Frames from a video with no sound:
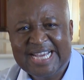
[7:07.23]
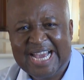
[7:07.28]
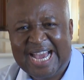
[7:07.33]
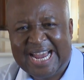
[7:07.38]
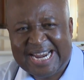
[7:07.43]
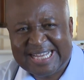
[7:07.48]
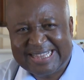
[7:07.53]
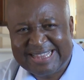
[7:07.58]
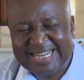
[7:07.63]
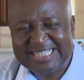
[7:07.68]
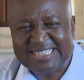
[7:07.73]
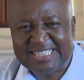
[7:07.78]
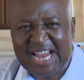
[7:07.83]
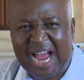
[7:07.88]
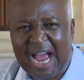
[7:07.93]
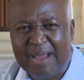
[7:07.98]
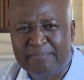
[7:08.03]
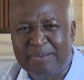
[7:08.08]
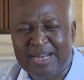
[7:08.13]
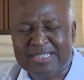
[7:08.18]
And at that
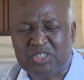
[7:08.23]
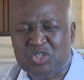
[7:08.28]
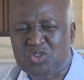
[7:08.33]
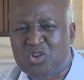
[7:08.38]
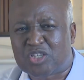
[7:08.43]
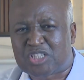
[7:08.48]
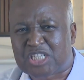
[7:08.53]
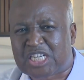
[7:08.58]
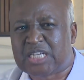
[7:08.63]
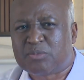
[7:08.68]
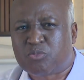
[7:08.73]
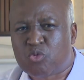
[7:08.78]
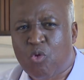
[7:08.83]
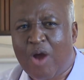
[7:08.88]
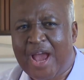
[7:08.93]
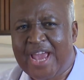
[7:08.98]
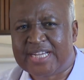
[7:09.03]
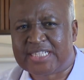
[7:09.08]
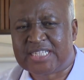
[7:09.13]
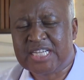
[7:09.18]
time, let's not keep
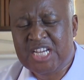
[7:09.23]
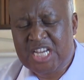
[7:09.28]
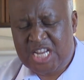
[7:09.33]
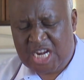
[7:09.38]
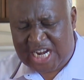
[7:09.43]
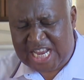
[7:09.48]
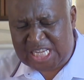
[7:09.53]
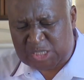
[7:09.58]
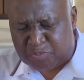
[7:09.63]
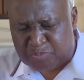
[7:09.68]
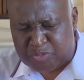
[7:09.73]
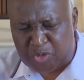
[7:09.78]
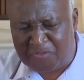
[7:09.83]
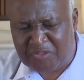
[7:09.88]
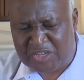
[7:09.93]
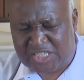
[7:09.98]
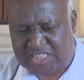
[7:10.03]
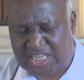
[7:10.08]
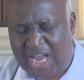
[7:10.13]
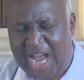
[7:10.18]
quiet. Let's
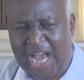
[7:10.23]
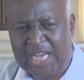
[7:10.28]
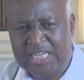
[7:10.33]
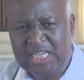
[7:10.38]
prophesy.